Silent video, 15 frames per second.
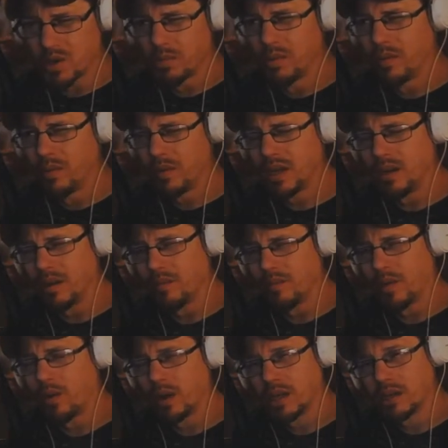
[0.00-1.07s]
move in, if
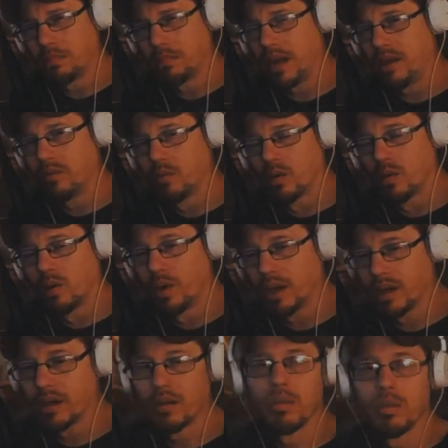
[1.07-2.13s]
I don't get to paint real
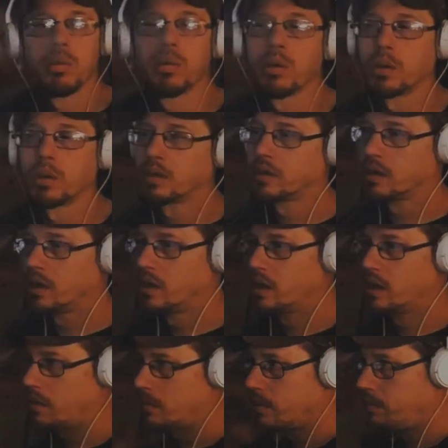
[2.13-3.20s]
quick,
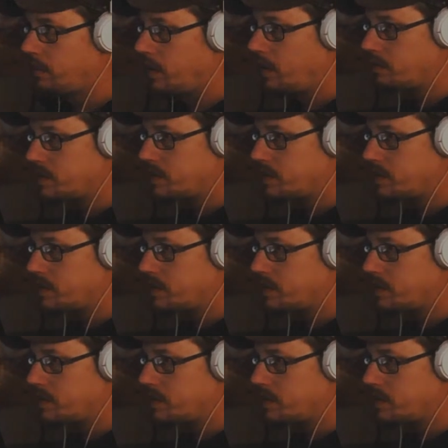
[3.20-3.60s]
I'm going to